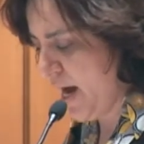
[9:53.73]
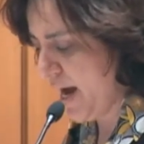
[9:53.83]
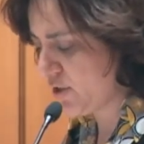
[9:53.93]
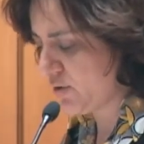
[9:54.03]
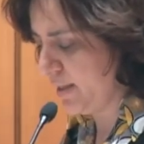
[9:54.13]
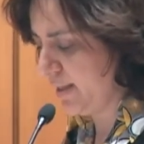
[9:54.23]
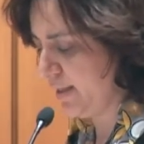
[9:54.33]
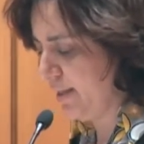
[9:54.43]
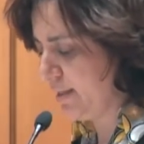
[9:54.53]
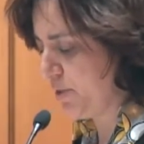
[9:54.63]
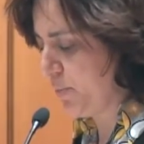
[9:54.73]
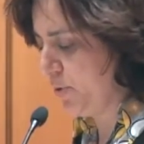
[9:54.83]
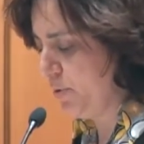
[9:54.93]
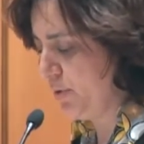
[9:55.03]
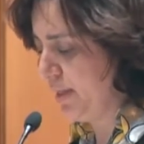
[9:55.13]
Actually, it is,
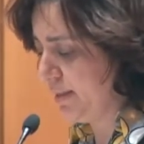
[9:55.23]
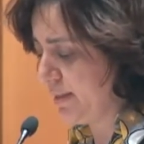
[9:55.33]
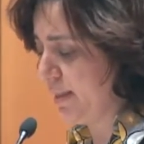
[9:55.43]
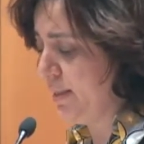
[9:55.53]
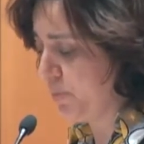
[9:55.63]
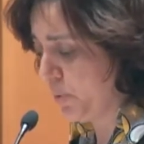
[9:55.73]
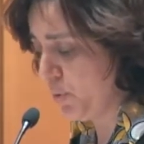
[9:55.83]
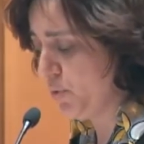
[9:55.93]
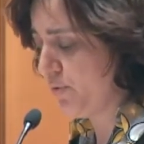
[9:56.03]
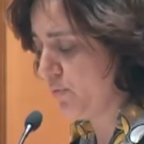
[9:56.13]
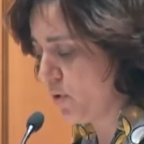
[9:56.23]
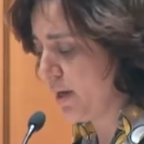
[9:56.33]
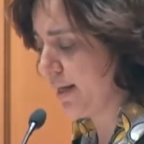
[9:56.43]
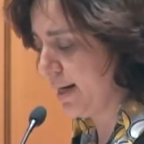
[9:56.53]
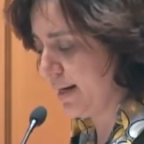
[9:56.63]
pure, it is its pure
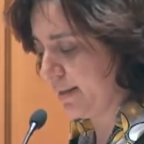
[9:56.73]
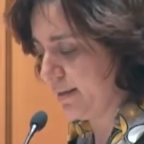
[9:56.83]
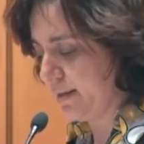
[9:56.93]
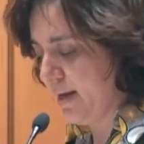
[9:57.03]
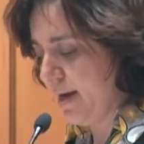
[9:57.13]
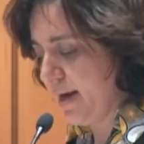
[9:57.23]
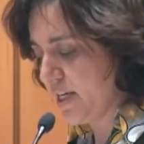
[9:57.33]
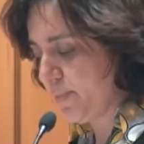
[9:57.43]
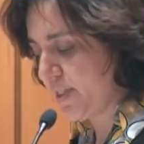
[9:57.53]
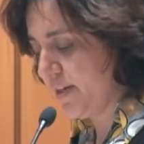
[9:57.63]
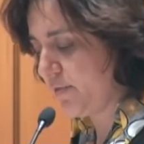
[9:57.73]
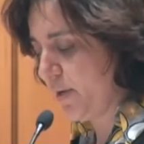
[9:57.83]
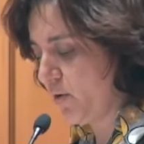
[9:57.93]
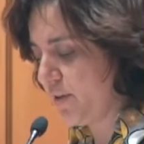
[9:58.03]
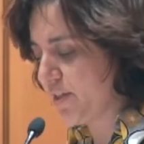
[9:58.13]
vocal character and specific
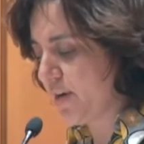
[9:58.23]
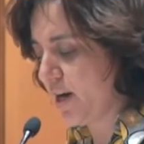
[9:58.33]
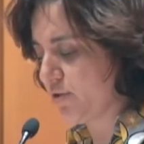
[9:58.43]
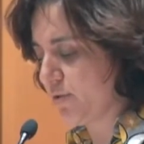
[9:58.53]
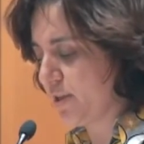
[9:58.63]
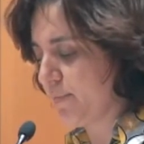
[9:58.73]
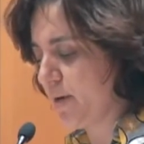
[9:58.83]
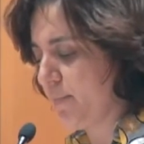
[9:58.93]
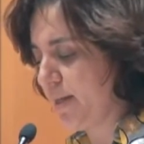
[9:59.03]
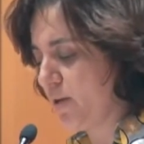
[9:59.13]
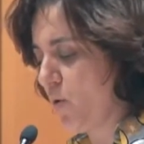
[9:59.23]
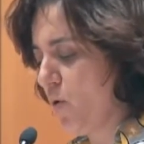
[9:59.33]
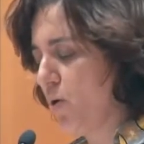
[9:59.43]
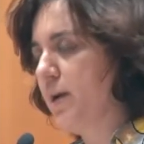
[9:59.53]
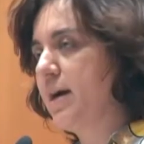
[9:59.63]
melodic structures that permit
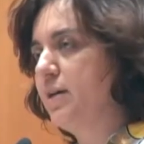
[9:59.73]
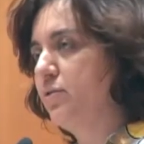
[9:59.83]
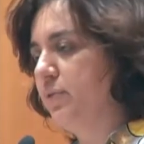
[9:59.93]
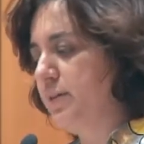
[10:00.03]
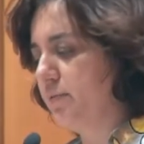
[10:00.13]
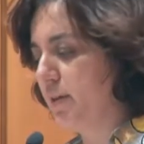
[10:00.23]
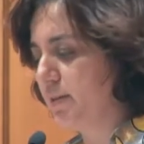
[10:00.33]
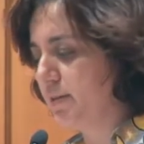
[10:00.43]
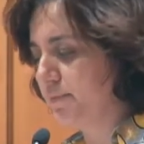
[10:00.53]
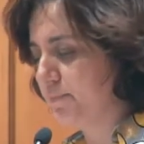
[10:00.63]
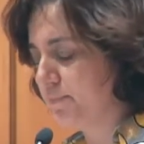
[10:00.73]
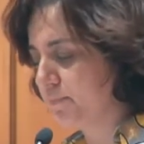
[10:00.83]
all kinds of intervals.